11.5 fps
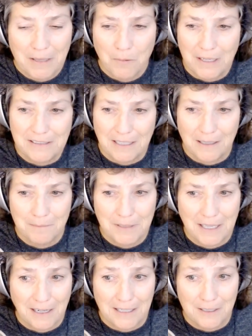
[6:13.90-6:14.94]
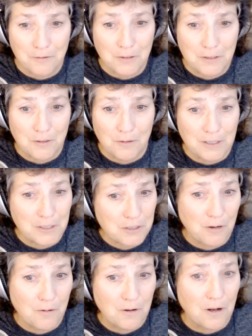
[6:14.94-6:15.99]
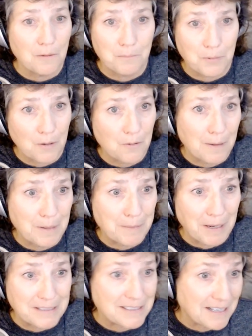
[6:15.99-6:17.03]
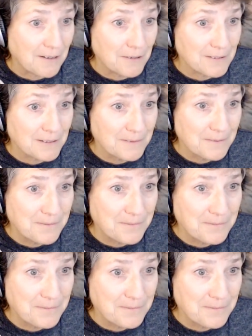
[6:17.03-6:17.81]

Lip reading: By the way, Tom, can I interest you in a show called Programming by Stealth?